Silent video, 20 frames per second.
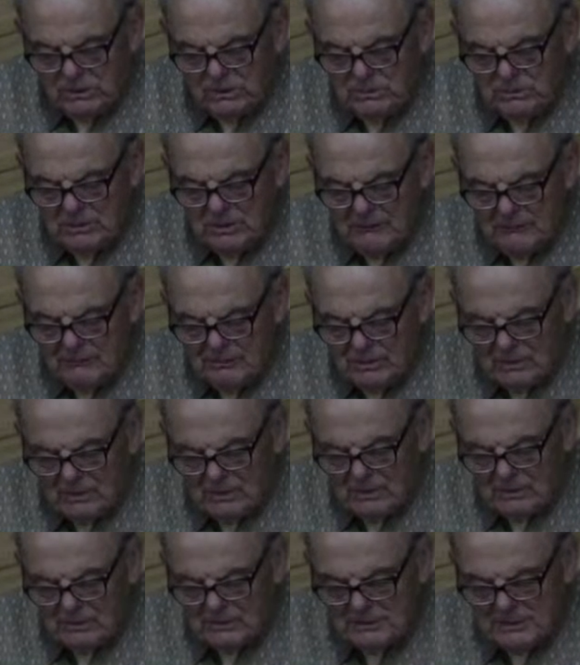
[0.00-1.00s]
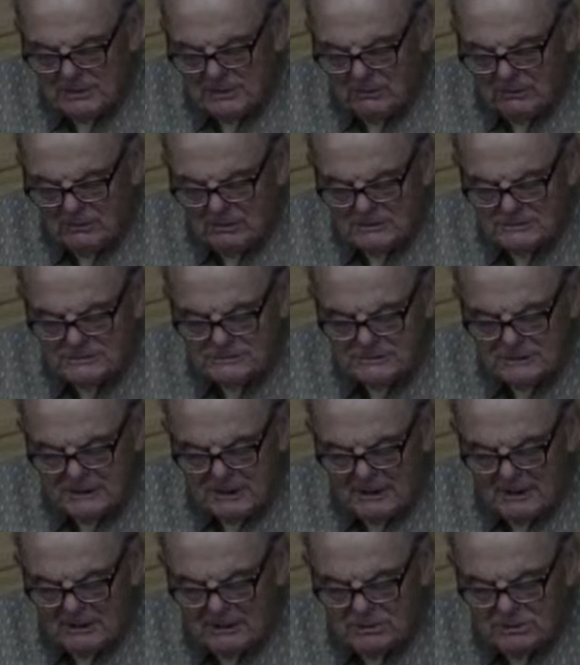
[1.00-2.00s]
"You have heard that it was
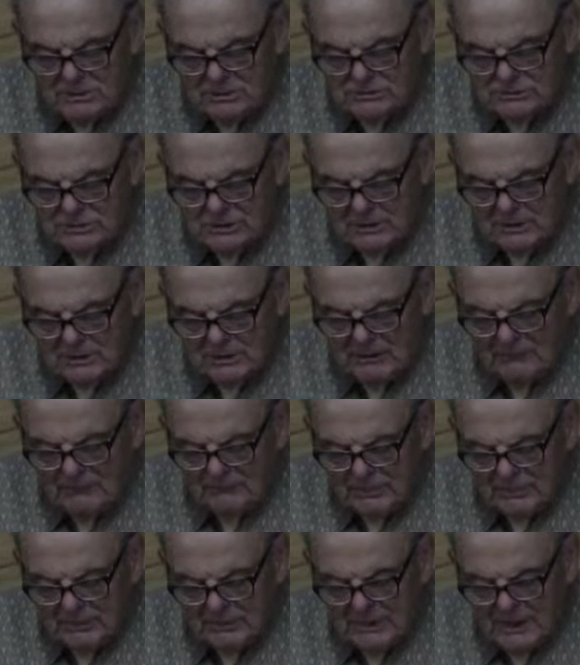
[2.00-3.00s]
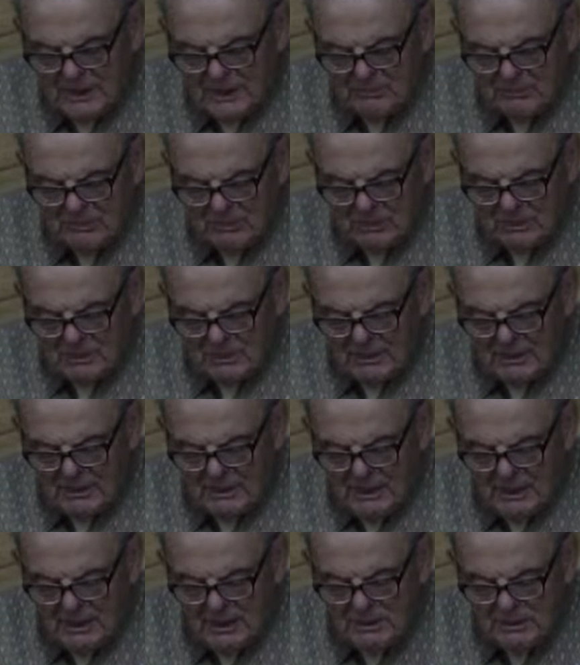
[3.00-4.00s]
said, you shall love your neighbor
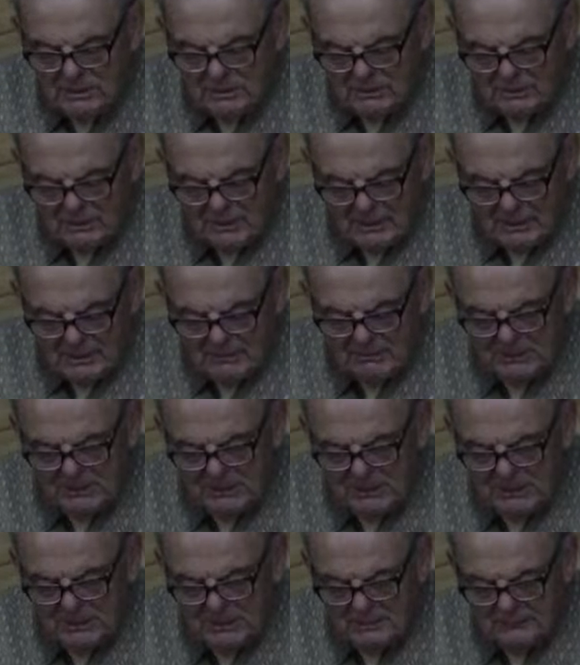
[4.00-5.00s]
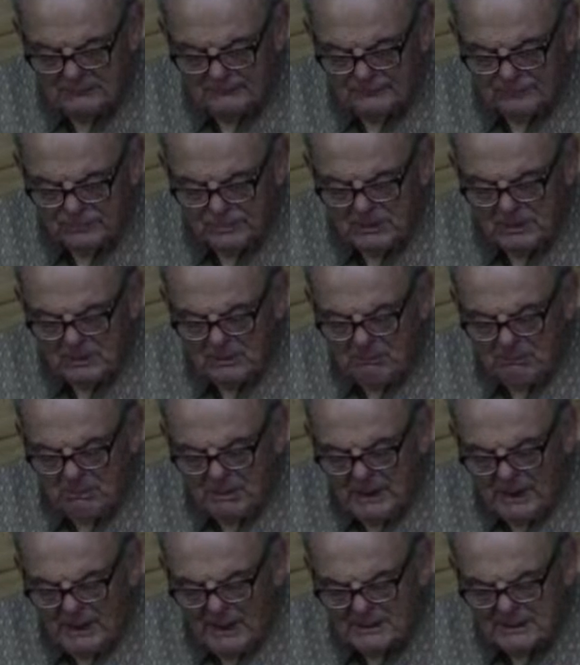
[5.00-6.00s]
and hate your enemy.
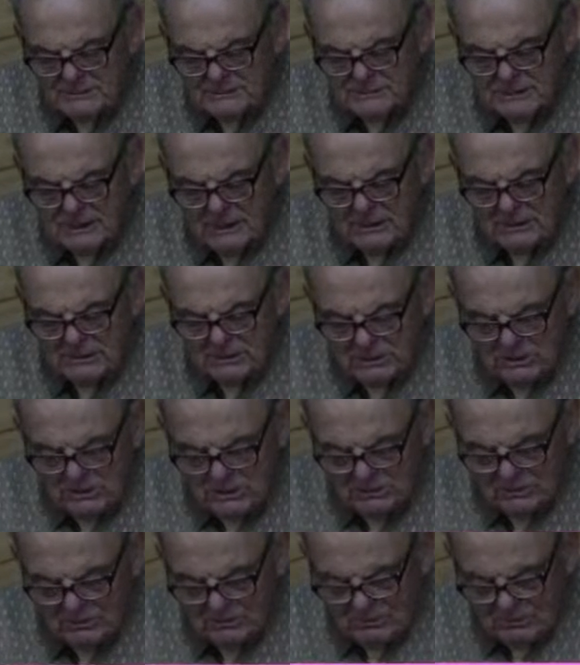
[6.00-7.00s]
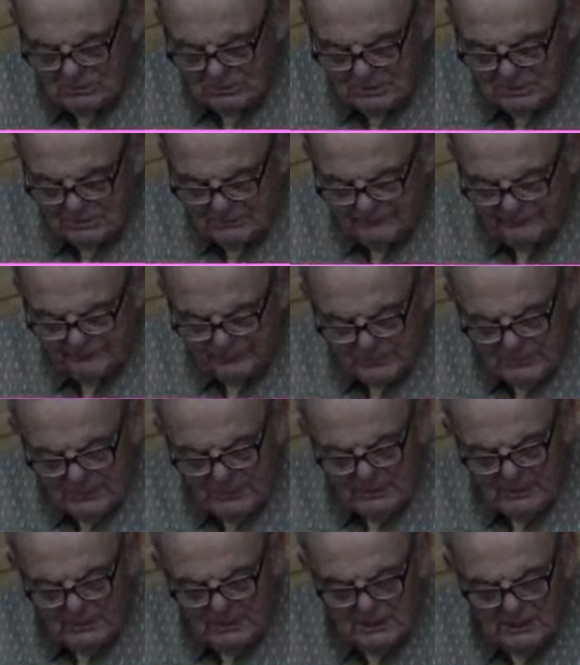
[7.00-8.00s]
But I say to you,
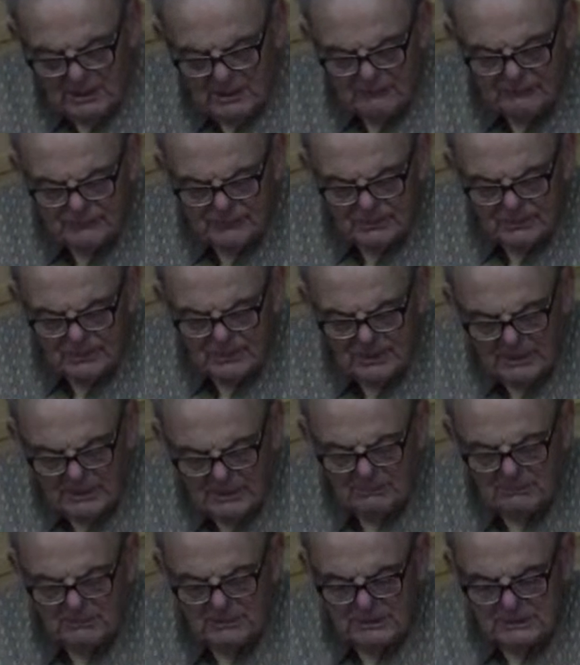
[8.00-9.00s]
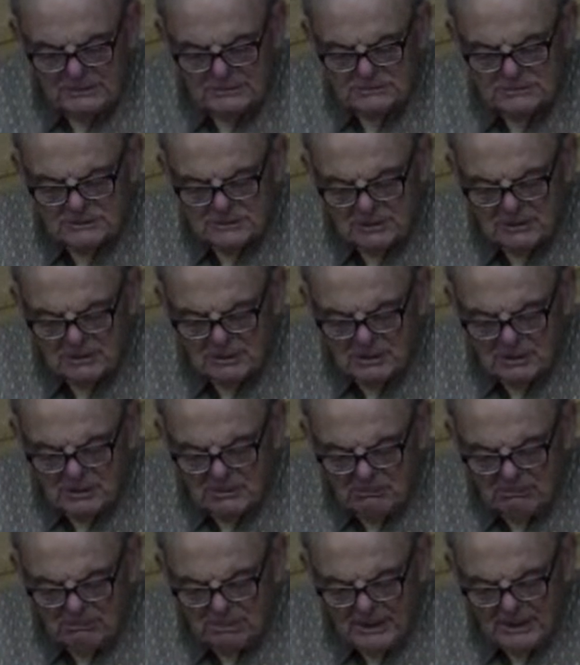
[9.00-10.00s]
love your enemies,
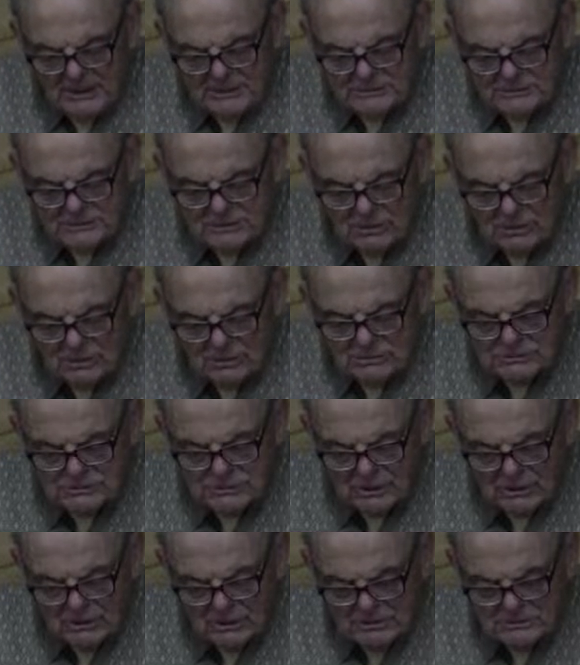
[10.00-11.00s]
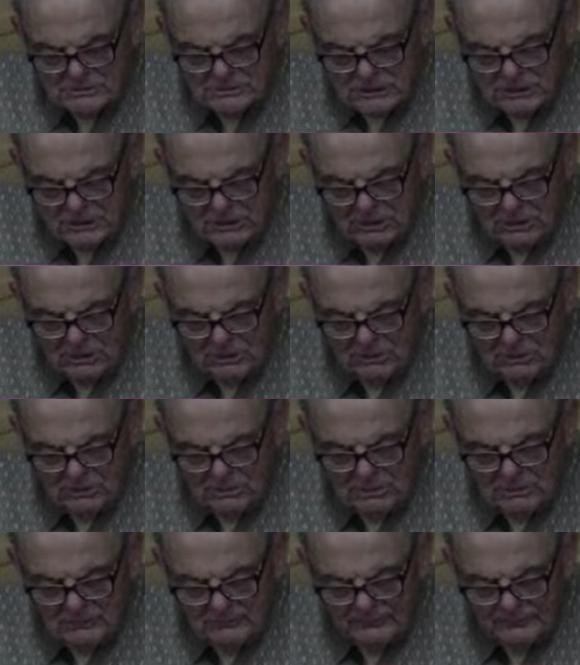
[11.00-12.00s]
bless those cursing
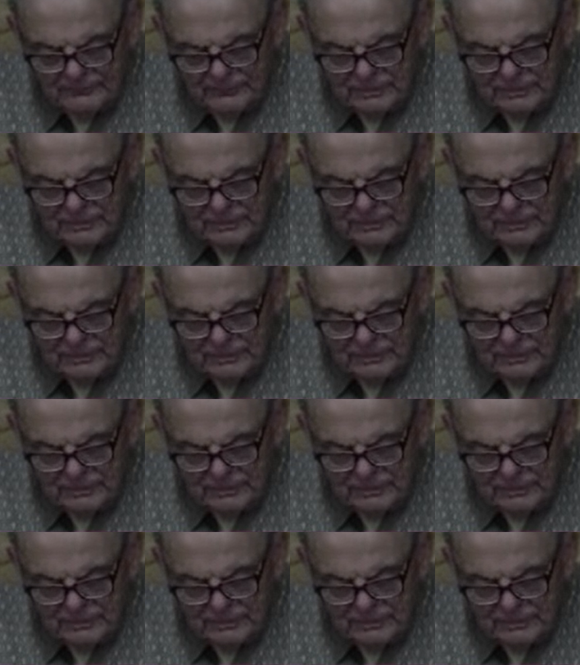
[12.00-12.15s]
you,